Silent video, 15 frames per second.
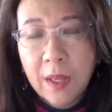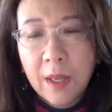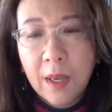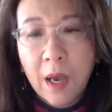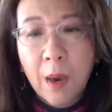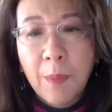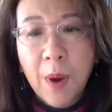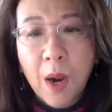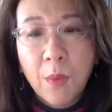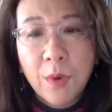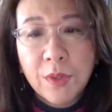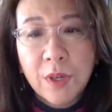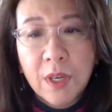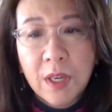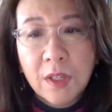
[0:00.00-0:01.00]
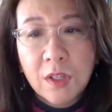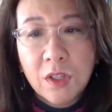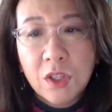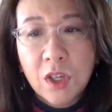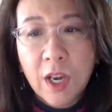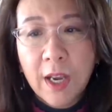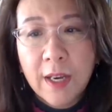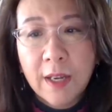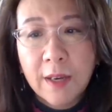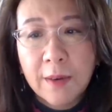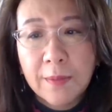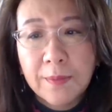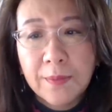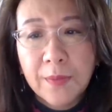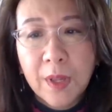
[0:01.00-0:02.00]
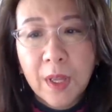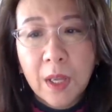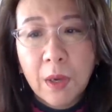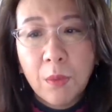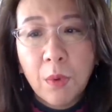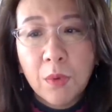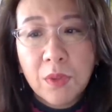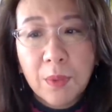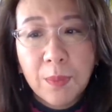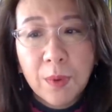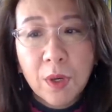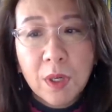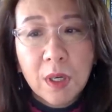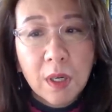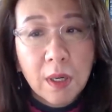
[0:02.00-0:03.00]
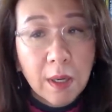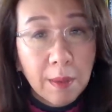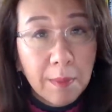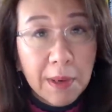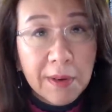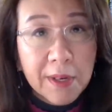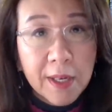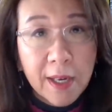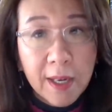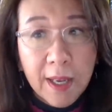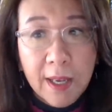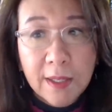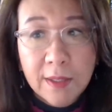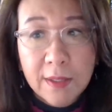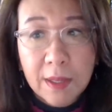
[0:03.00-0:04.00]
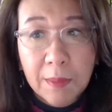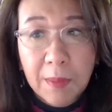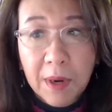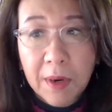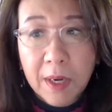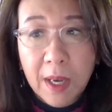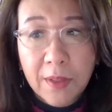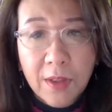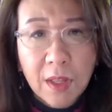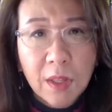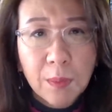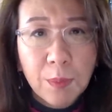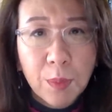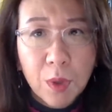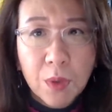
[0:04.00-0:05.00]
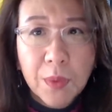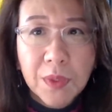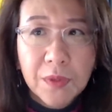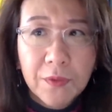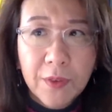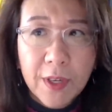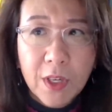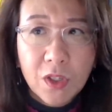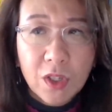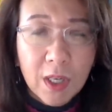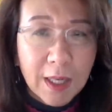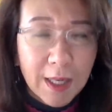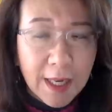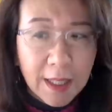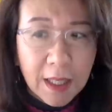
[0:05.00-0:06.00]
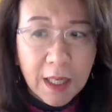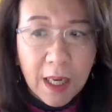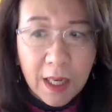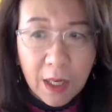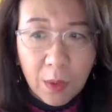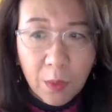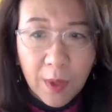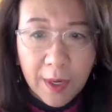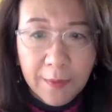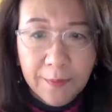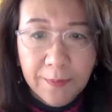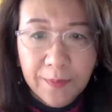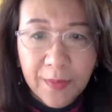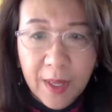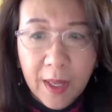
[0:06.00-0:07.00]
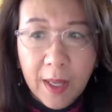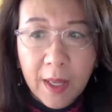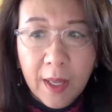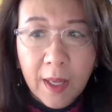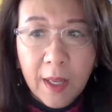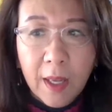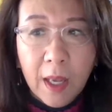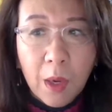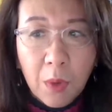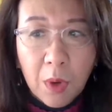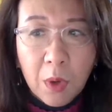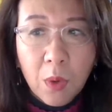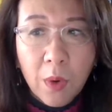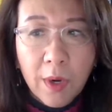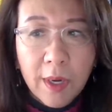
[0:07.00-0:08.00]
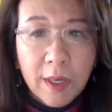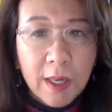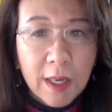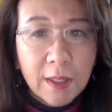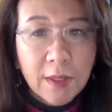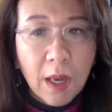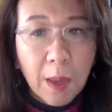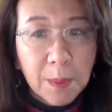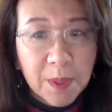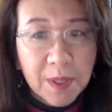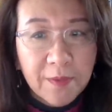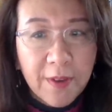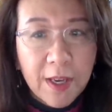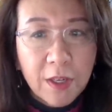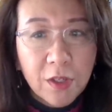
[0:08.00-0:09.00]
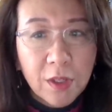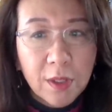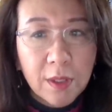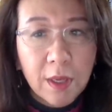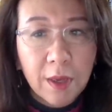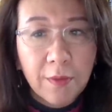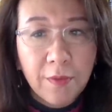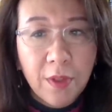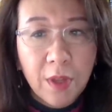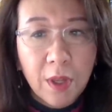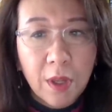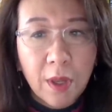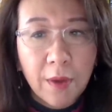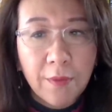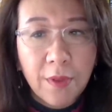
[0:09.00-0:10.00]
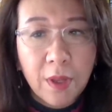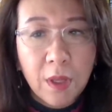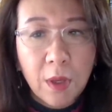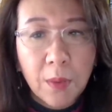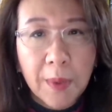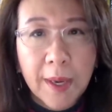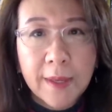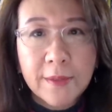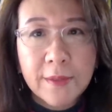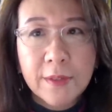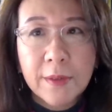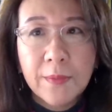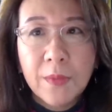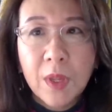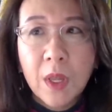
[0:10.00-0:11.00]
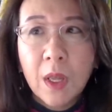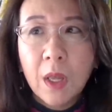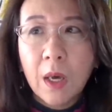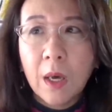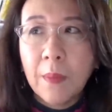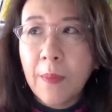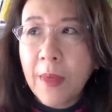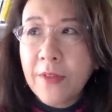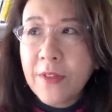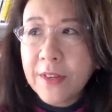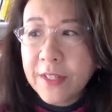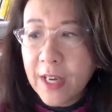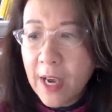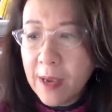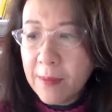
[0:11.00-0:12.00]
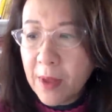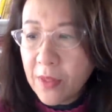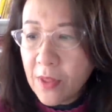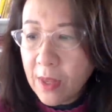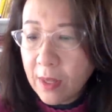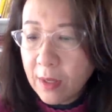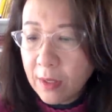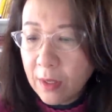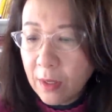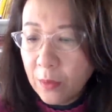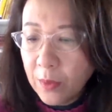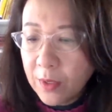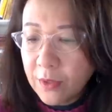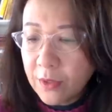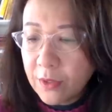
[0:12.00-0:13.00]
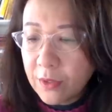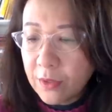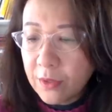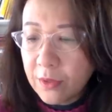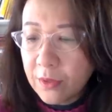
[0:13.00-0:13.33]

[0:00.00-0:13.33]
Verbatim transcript: Upon returning to China, he wrote the book America Against America. I think the book was finished in nineteen ninety-one. It recorded his observation of the of the U S Um, at the time, I think it was,